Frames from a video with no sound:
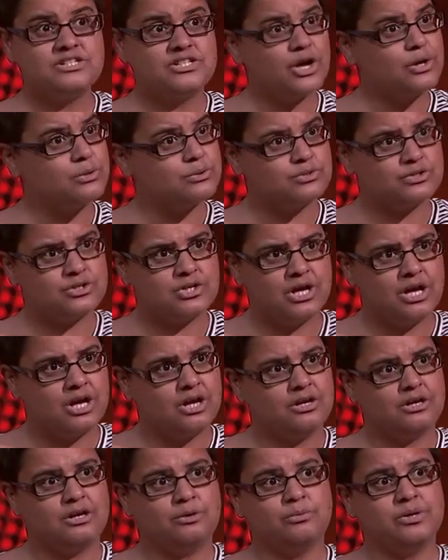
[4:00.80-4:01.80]
don't.
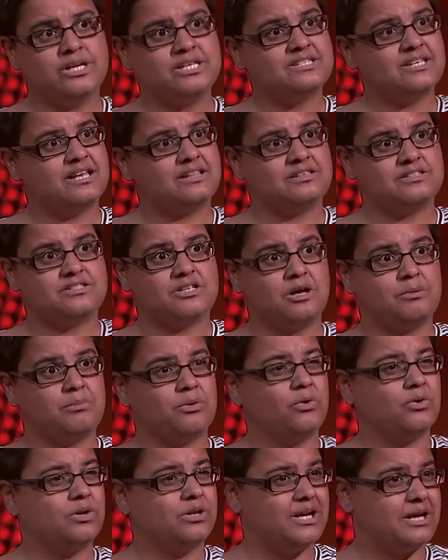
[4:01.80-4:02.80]
You know, we set this up
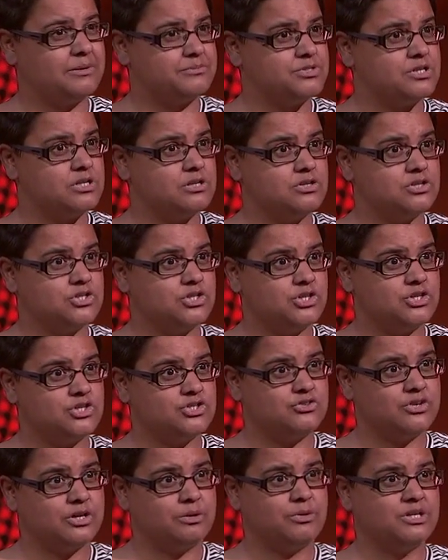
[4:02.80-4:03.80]
on an absolute
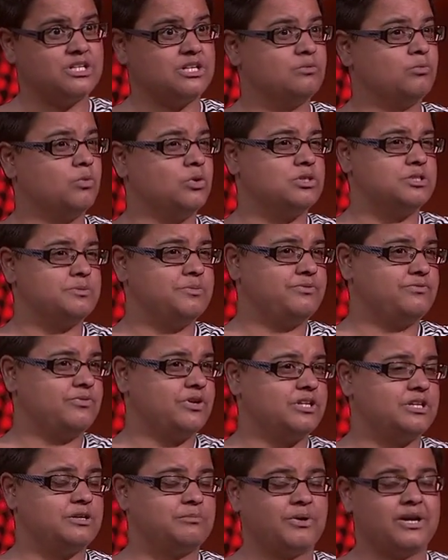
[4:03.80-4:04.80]
shoestring. We didn't want to be
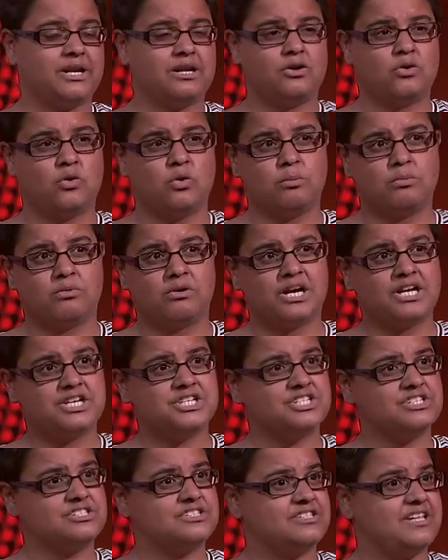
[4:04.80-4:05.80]
funded by any
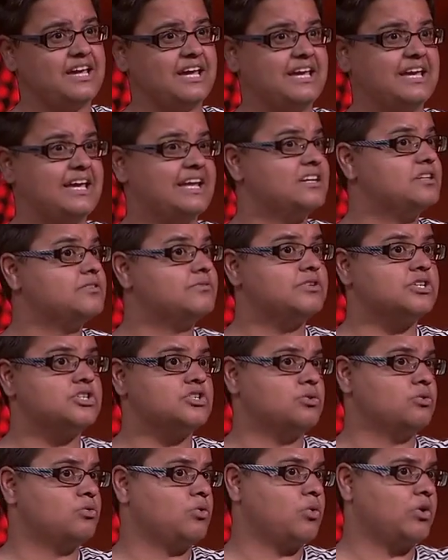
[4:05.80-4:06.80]
corporation, state,
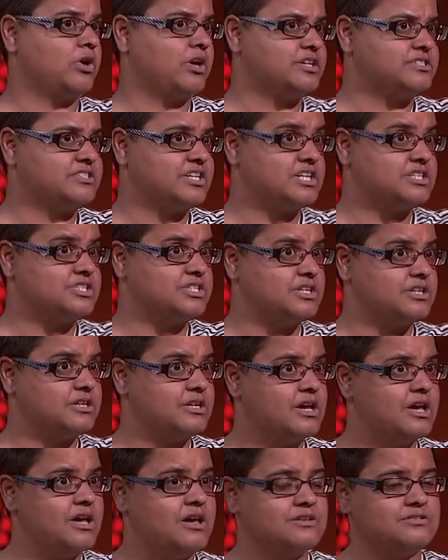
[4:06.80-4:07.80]
individual or organisation,
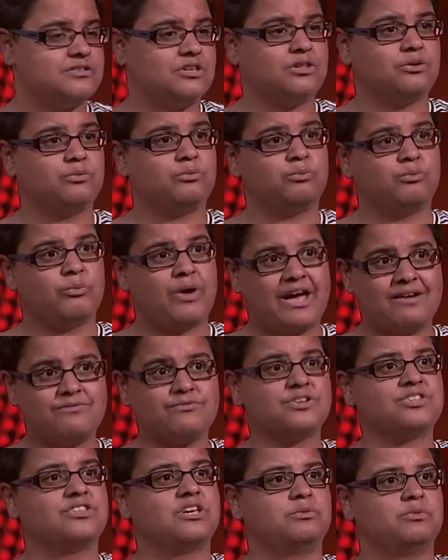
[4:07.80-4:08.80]
so that
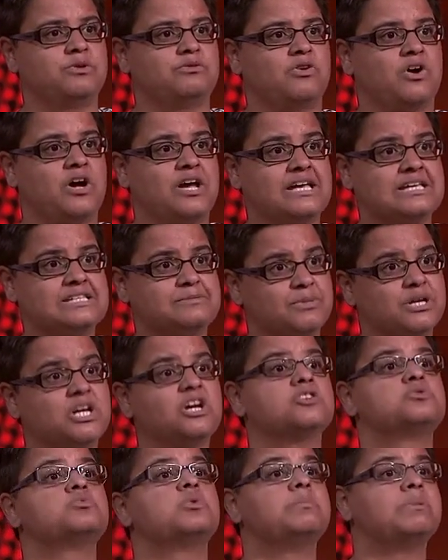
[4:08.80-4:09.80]
everything we write is
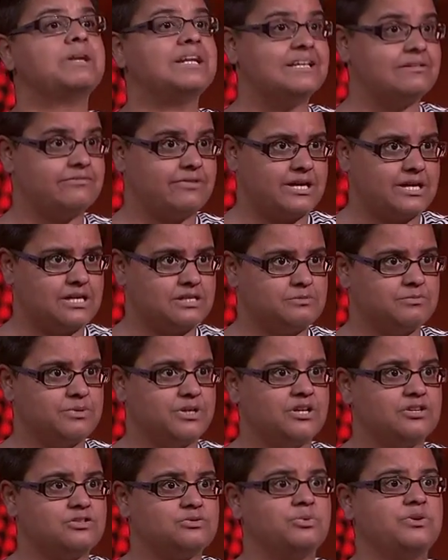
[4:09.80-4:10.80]
because we believe it. It's
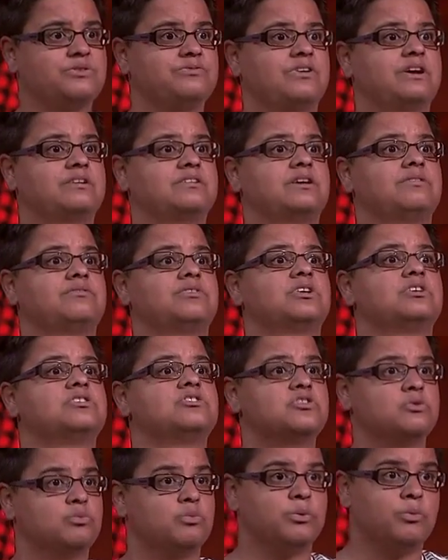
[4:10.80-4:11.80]
because we find
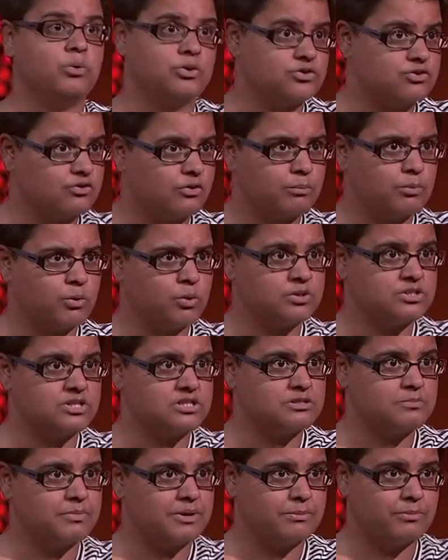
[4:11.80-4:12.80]
evidence and we want to report
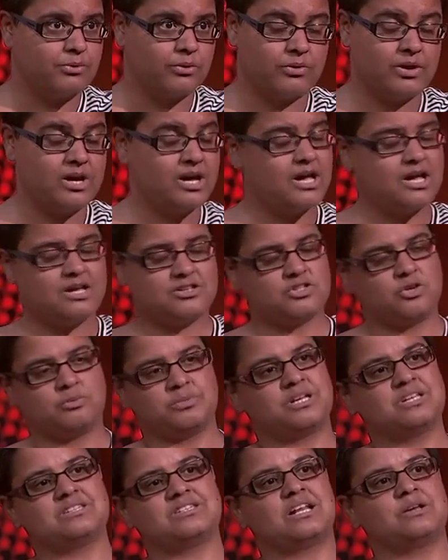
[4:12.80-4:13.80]
it to people. It's not
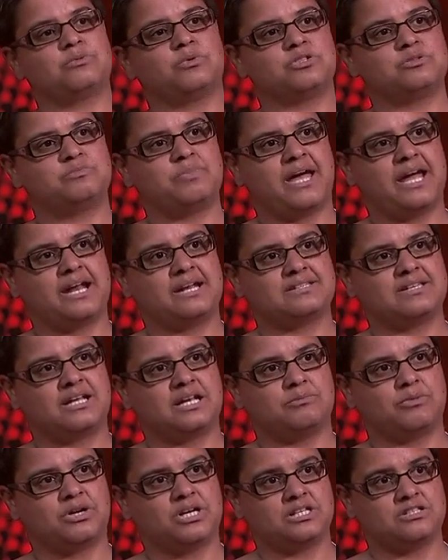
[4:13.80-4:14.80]
because anyone's paying us
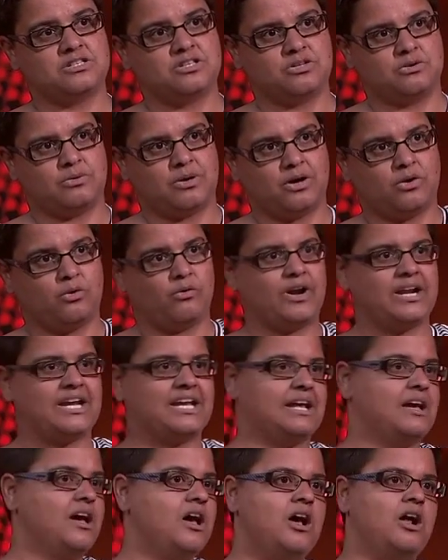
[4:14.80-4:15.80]
any money to do it or
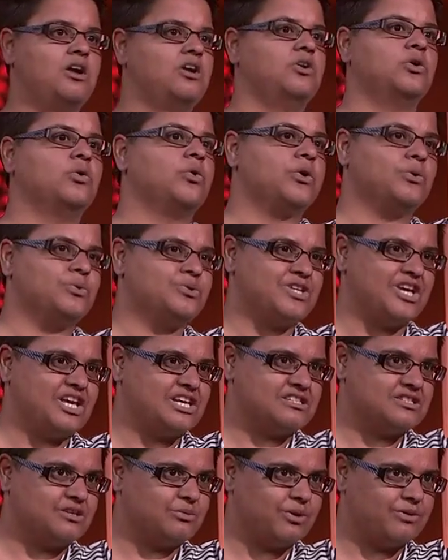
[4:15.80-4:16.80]
any
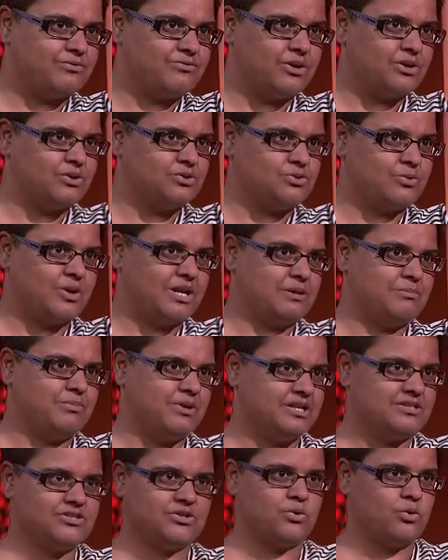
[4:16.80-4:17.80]
loyalties that we feel to any
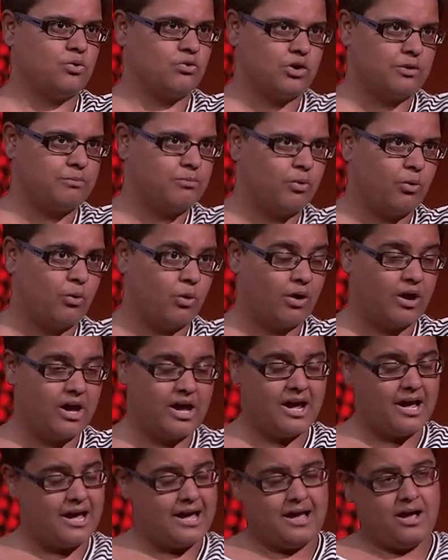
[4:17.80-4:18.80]
political group or
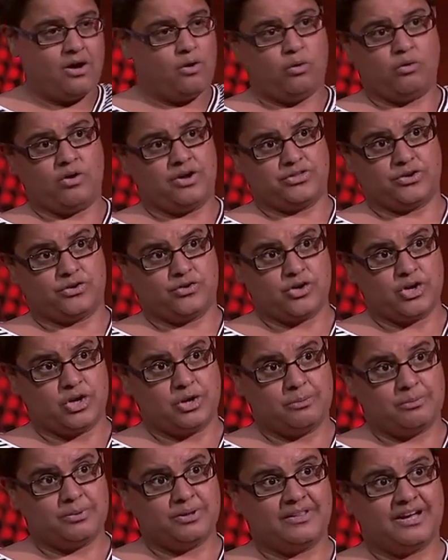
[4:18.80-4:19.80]
other
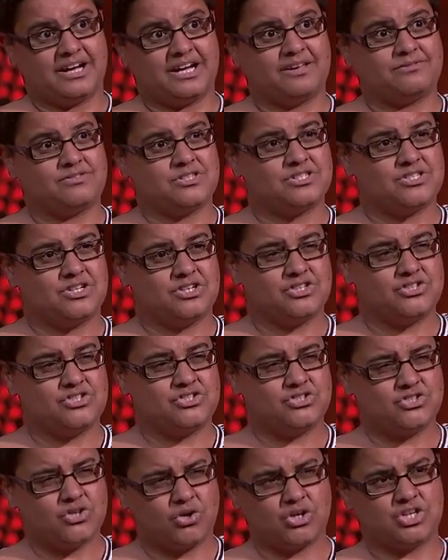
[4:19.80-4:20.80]
group. And that gives us an
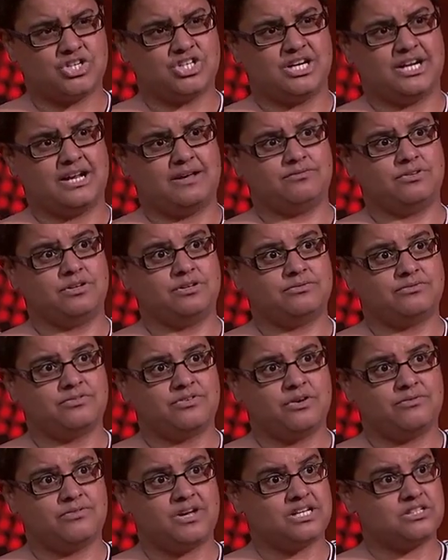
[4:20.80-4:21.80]
astonishing level of
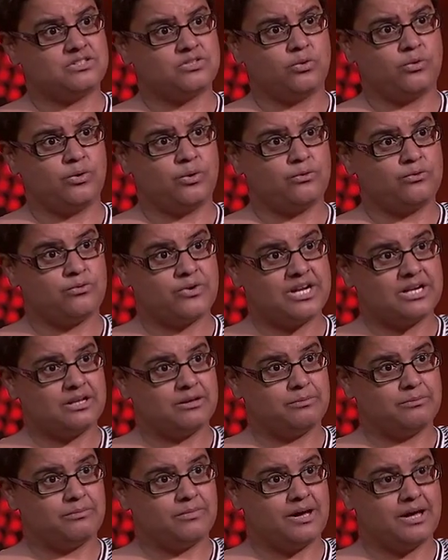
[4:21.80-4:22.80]
editorial
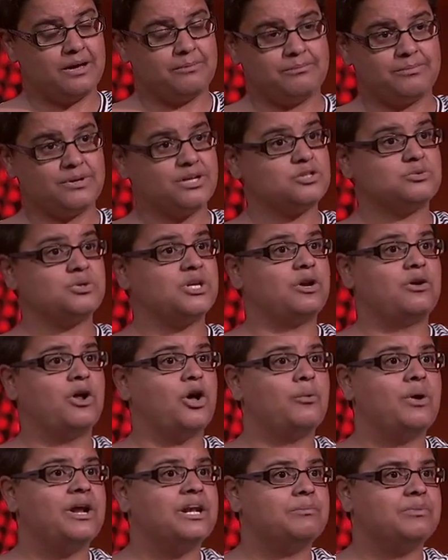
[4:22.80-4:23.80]
freedom because we don't
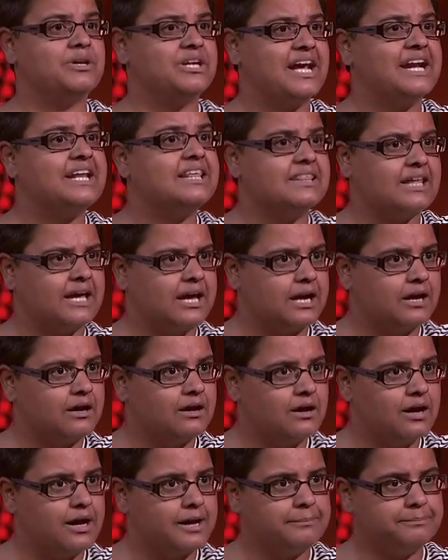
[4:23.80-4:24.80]
owe anybody anything.
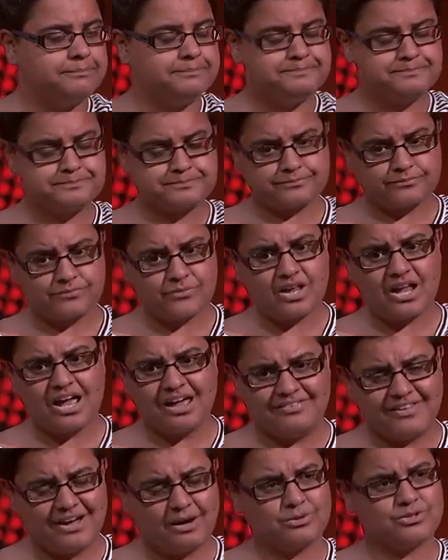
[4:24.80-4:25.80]

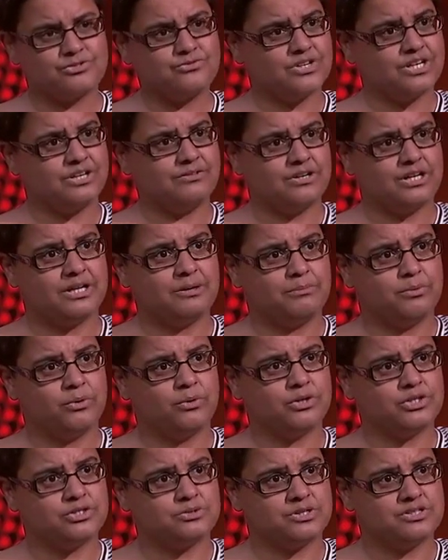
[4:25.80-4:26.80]
And that was really, really
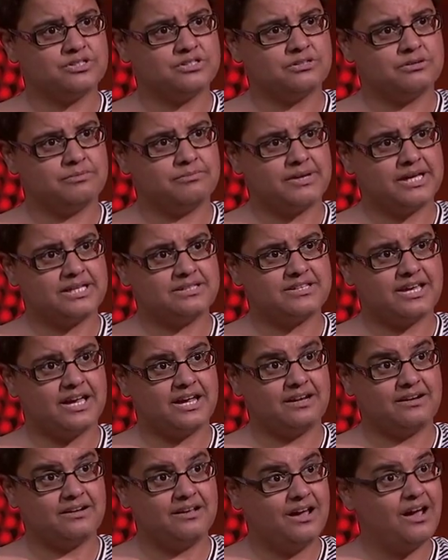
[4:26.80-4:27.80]
important to us to
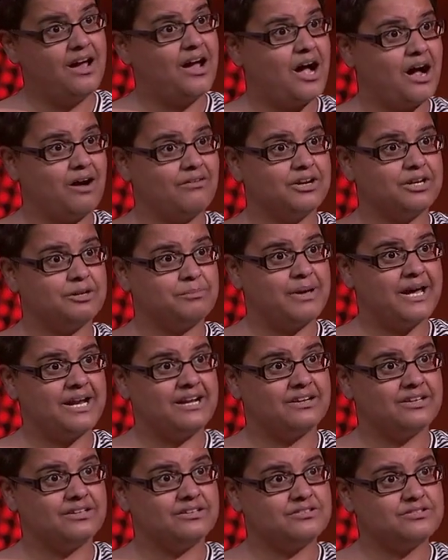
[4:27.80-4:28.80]
maintain our
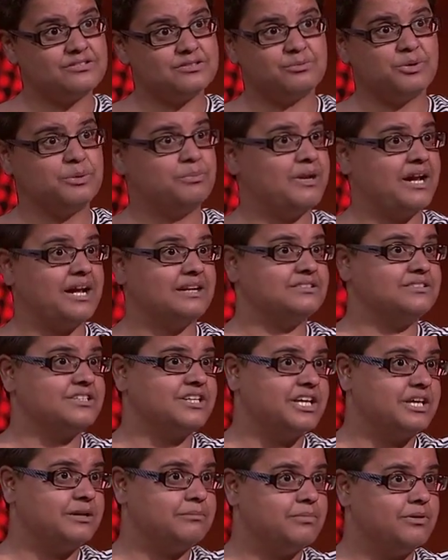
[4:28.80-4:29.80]
independence, and we plan to
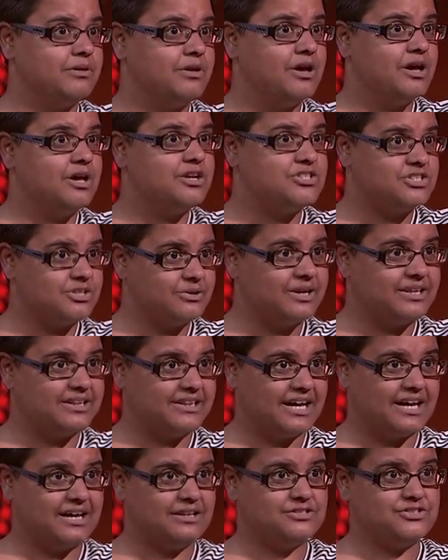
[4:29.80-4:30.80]
keep doing
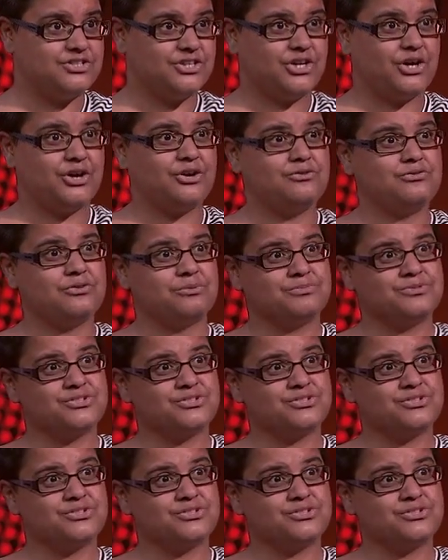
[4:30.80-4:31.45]
that and to go from